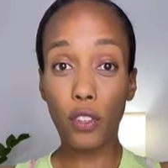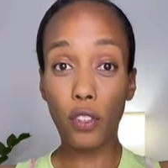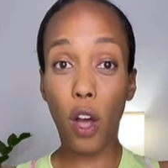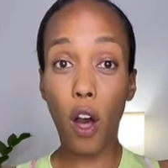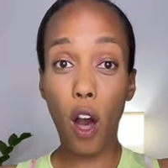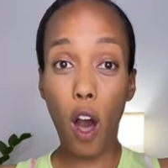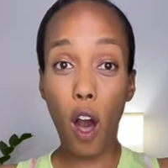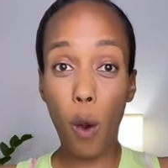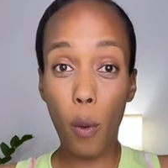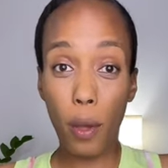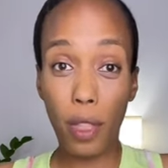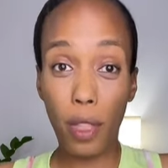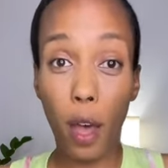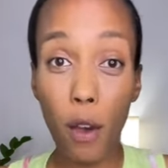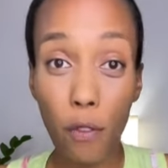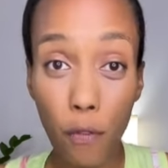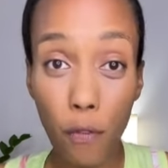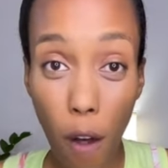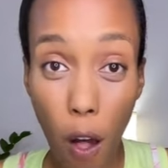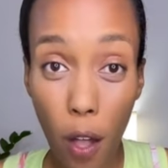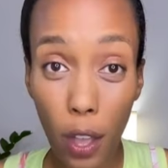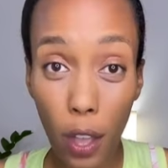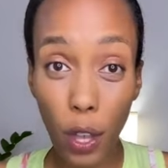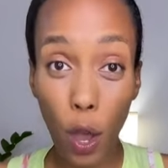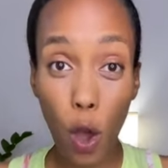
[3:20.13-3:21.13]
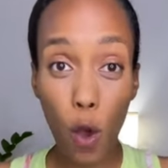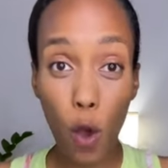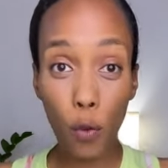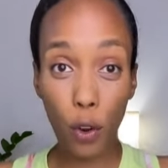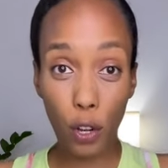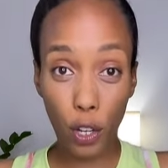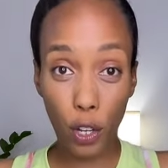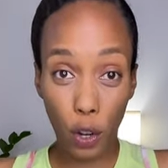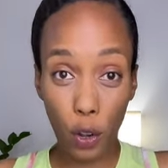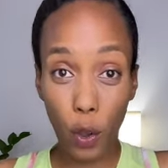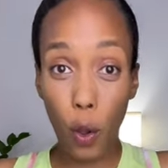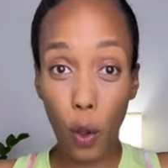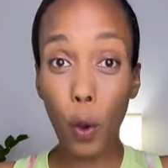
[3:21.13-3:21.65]
tall without falling
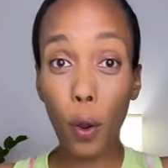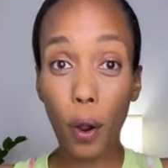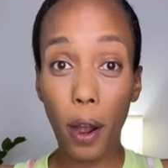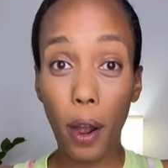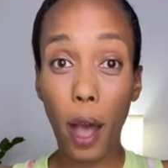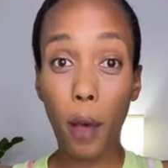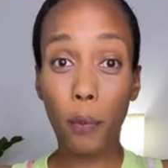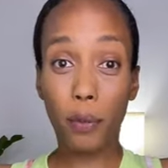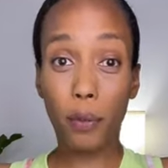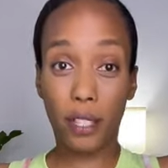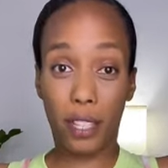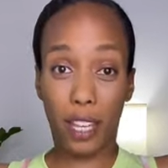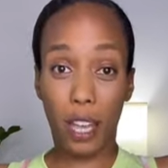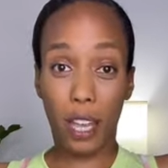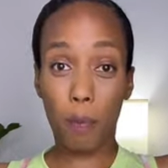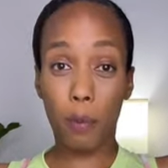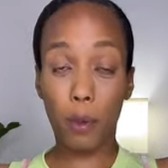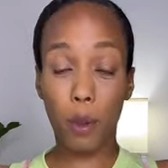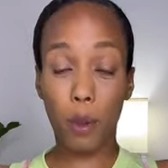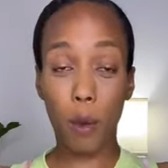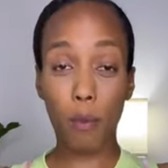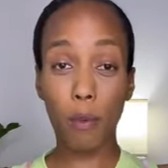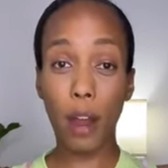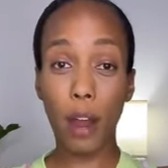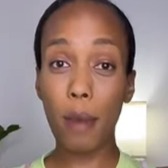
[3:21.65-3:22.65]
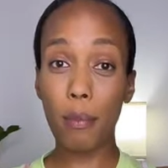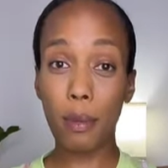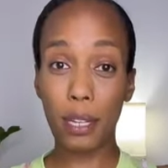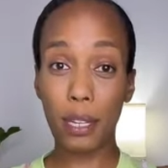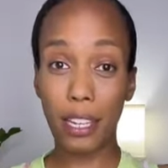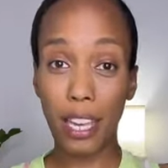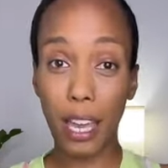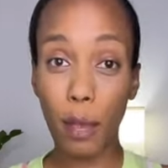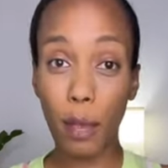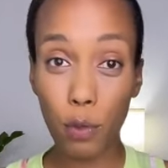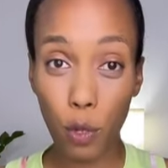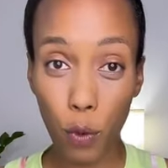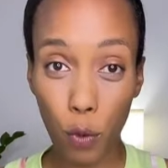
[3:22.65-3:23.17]
over, and your core helps to keep you upright
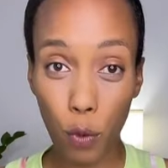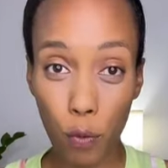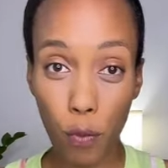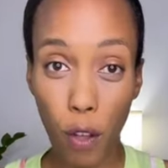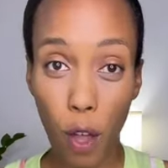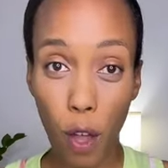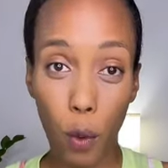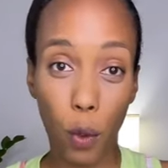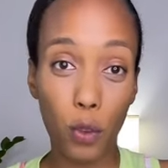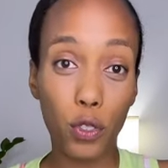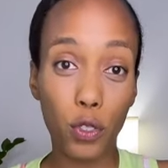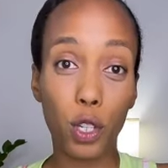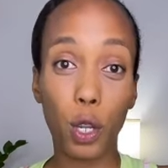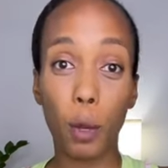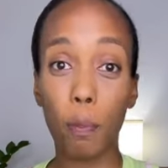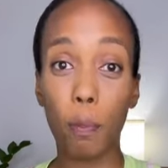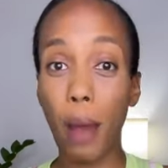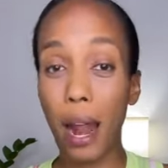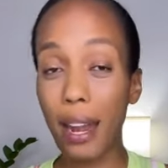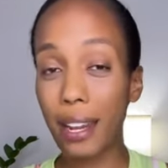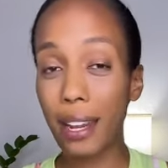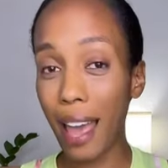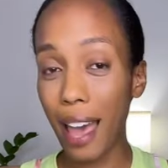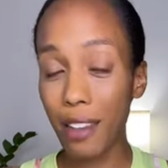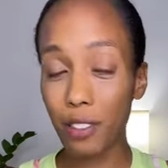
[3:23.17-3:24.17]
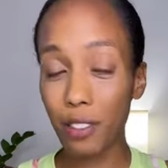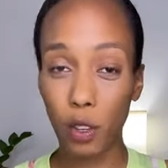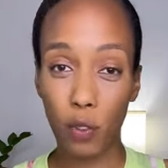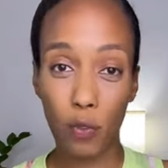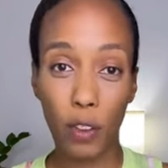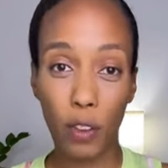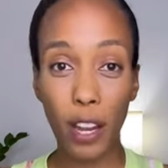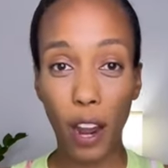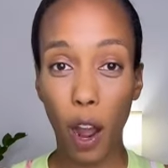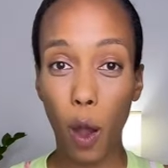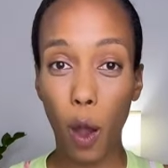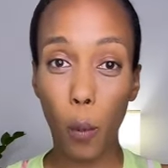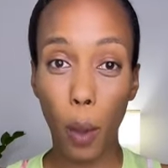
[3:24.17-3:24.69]
and keeps you from falling over. So your body has to
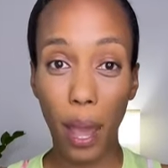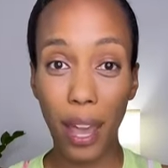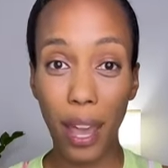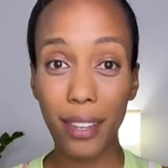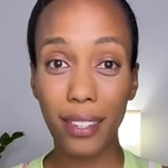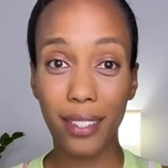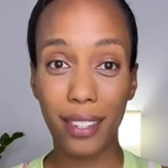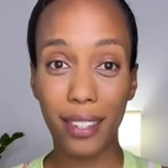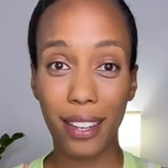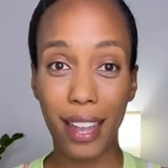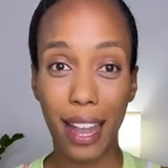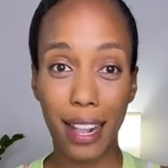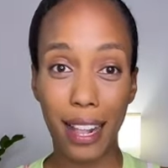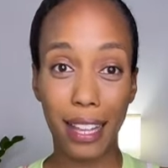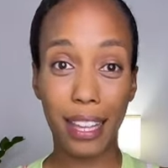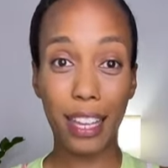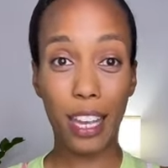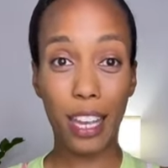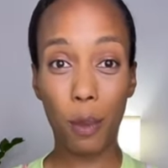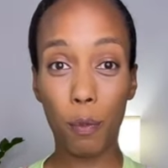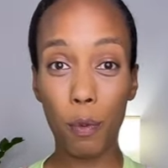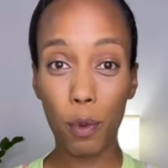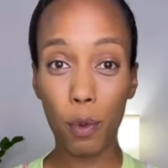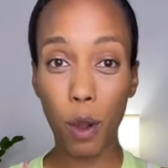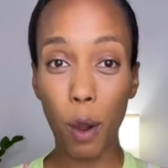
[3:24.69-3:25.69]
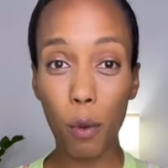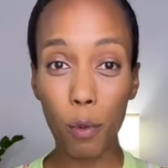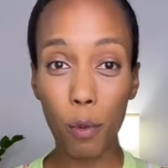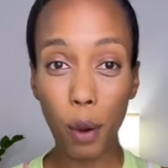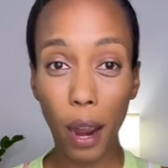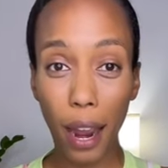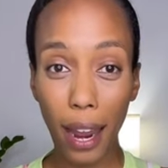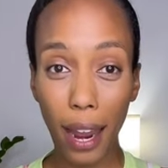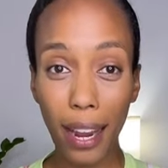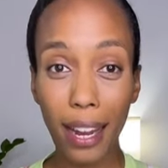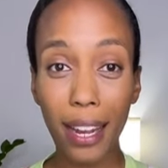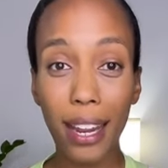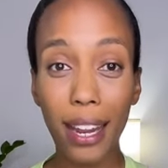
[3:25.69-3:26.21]
figure out ways to kind of keep you
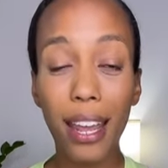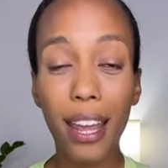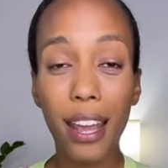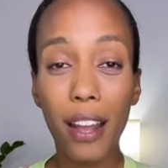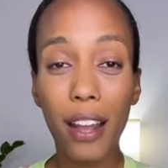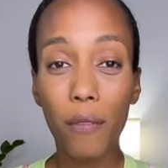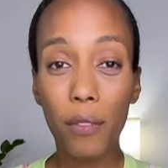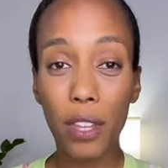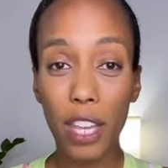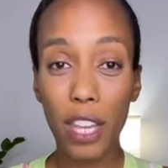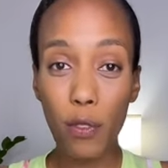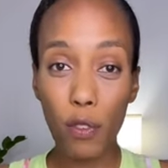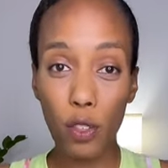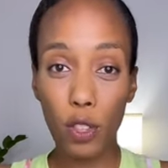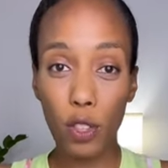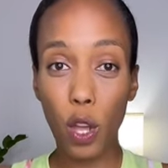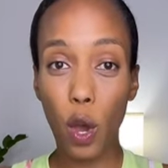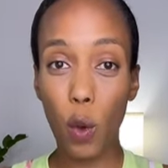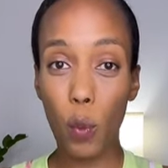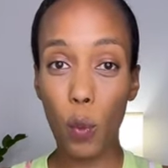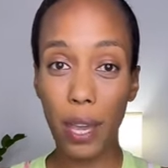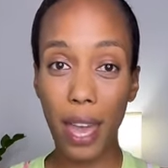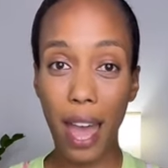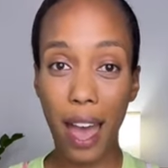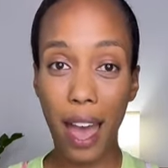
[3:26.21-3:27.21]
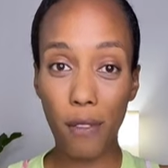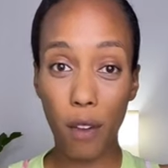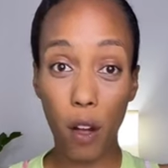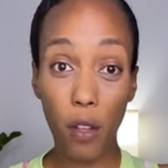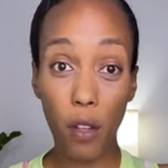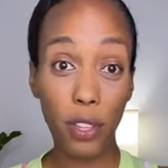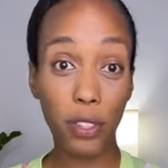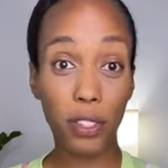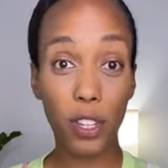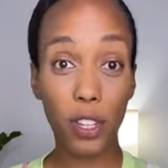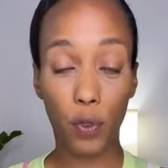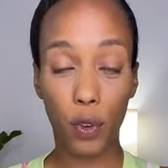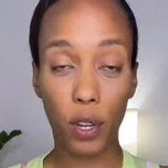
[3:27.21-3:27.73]
upright, even though we have
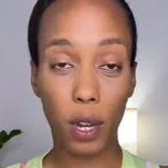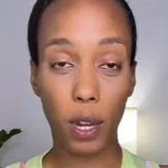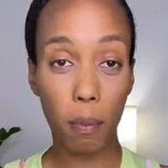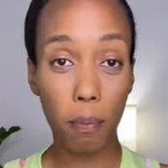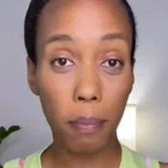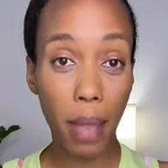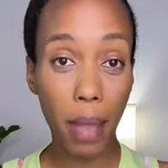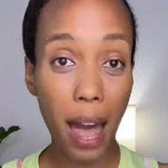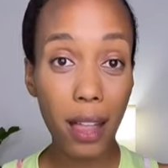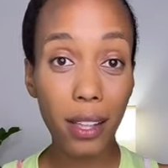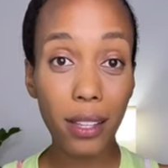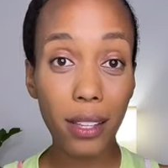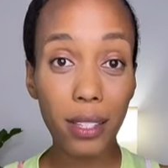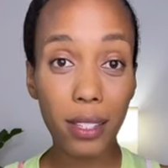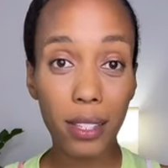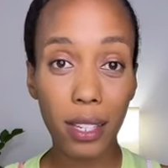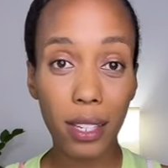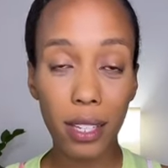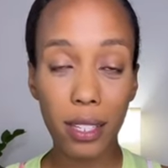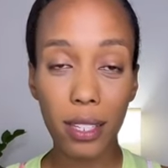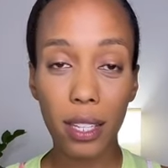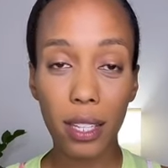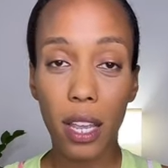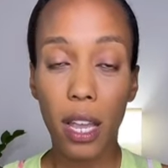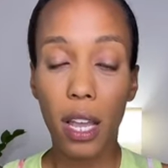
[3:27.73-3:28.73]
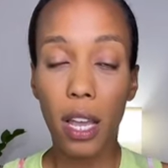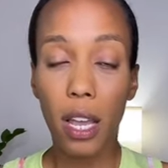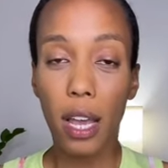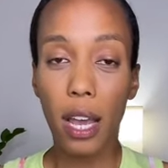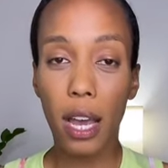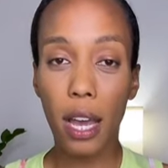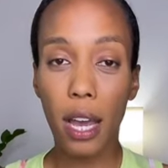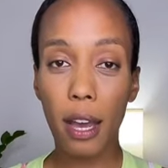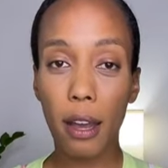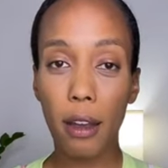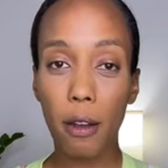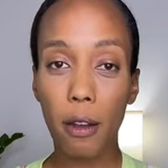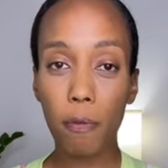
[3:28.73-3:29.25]
all these different imbalances.
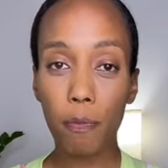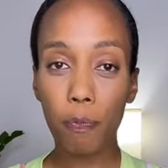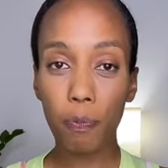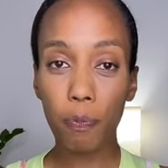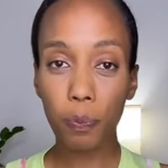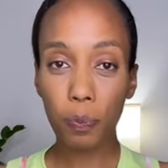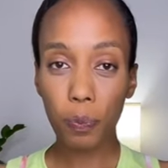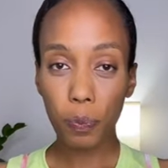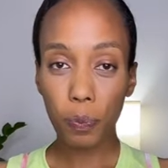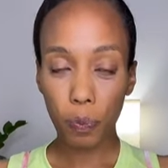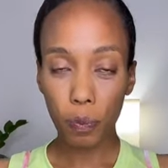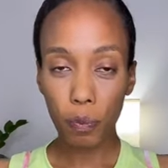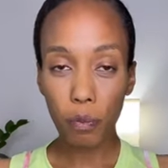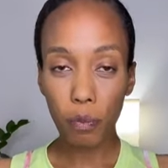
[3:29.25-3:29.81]
And